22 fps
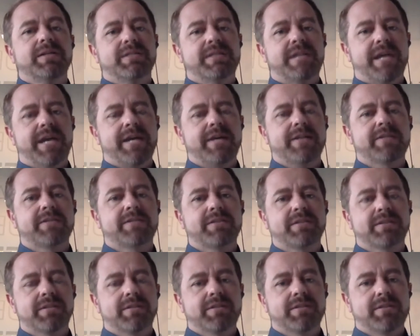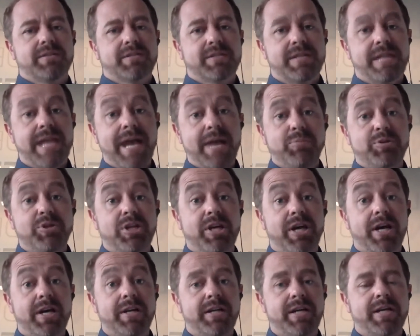text
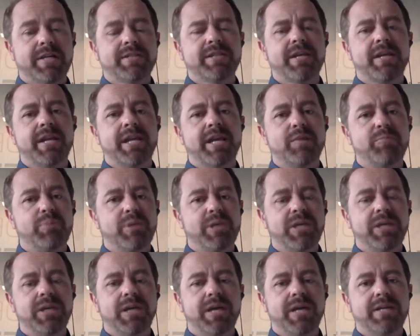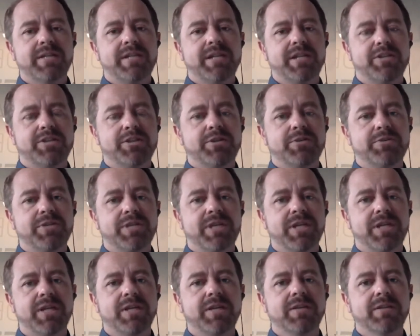snapshot, S N A P S H O
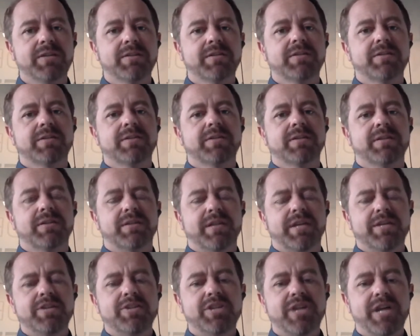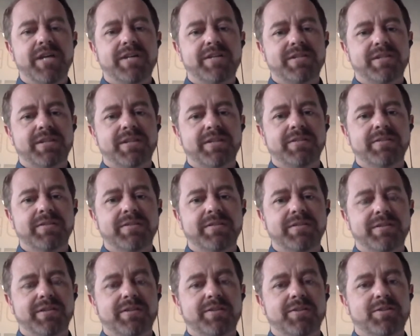T, then Justin,
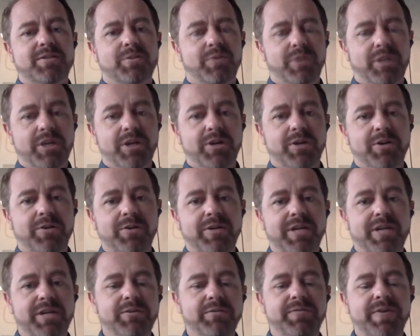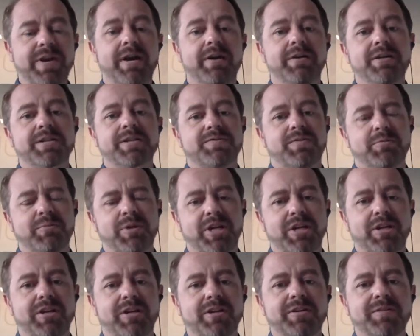so we know that you found us from
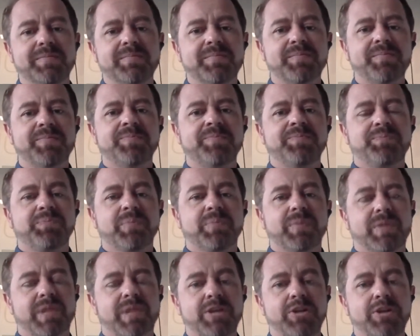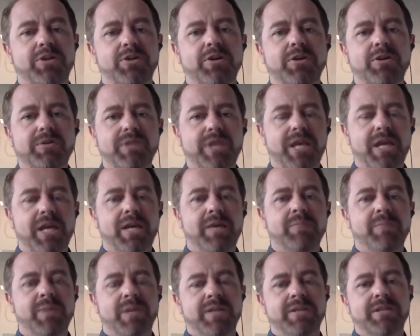here, then your own
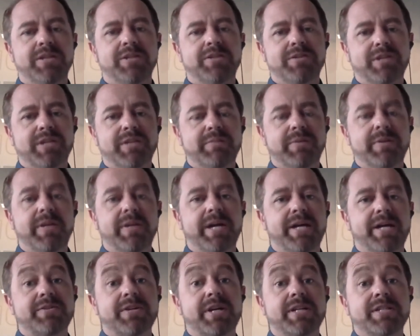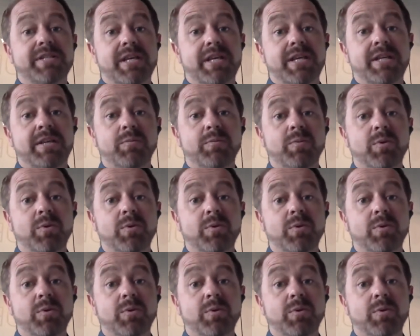name and then your email address, and then